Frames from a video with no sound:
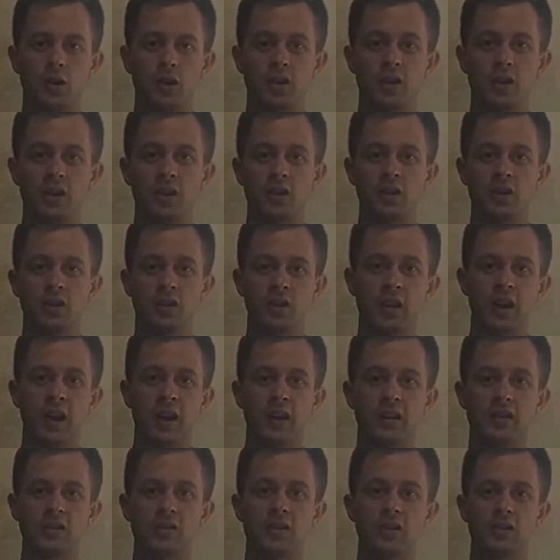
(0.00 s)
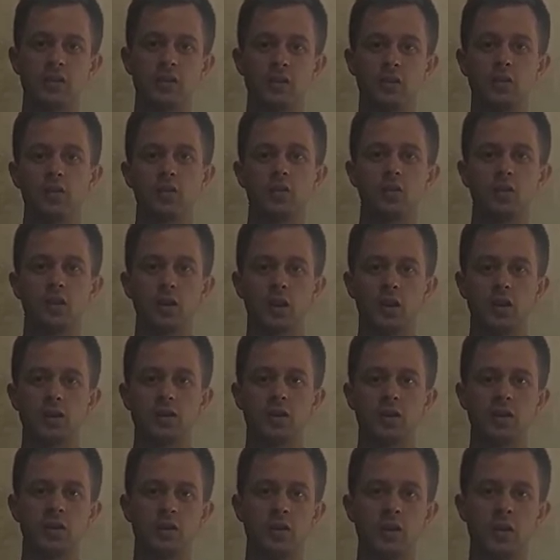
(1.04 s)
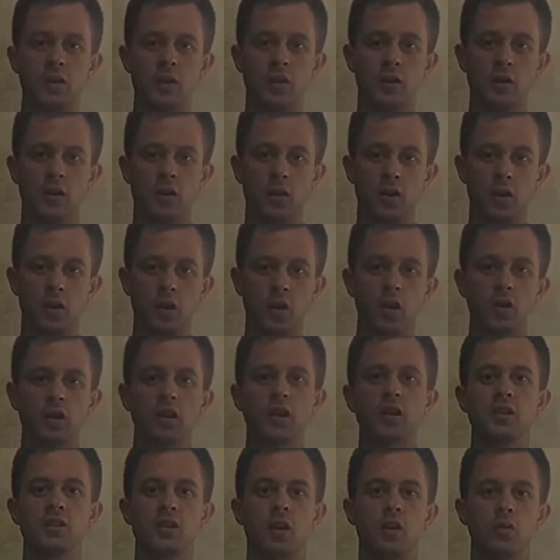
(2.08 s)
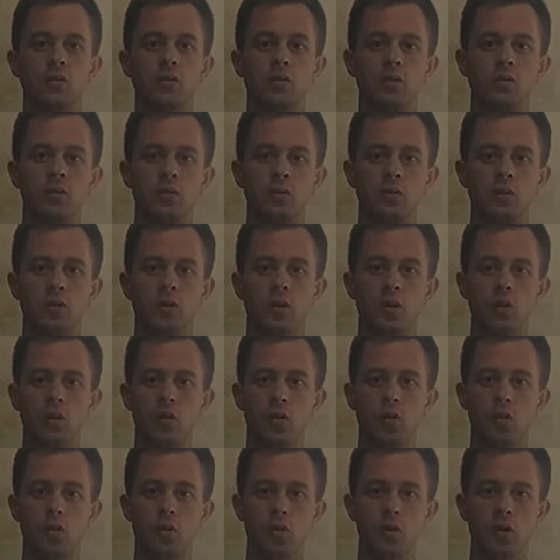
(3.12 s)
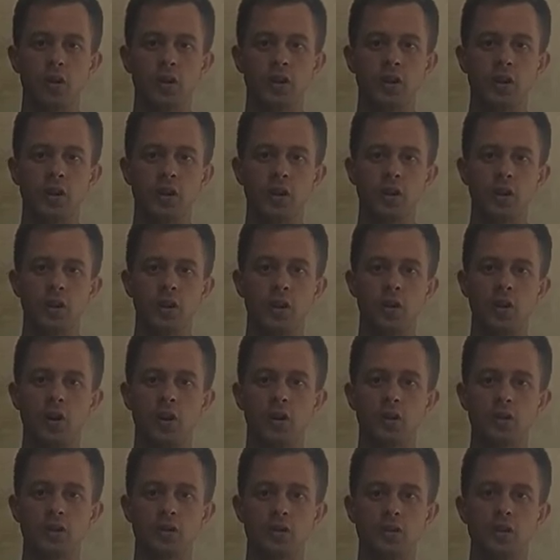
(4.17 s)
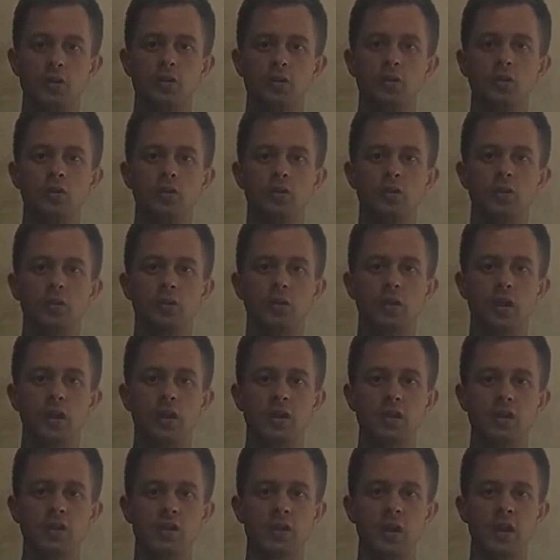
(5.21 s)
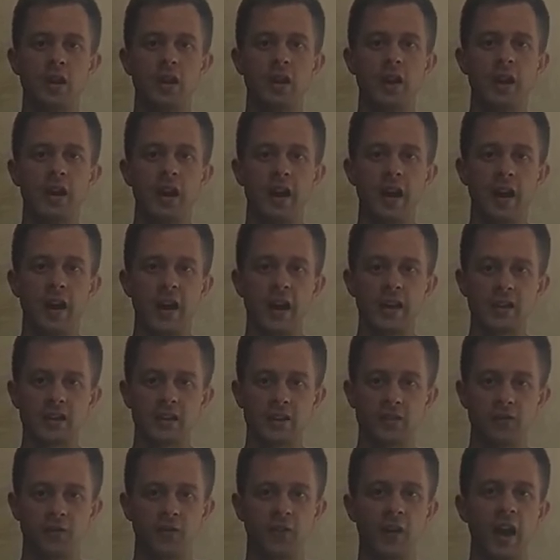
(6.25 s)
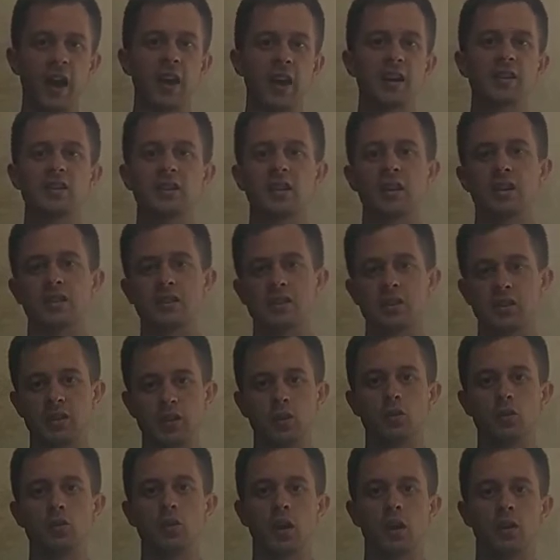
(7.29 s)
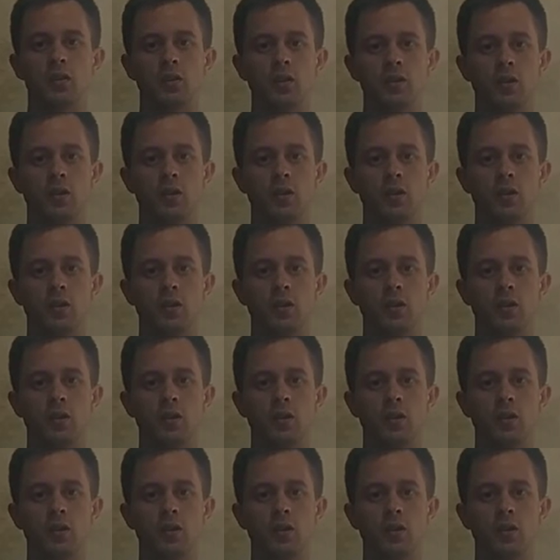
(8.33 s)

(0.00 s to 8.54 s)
he can't do it on his own, or he cannot do this as fast as you can.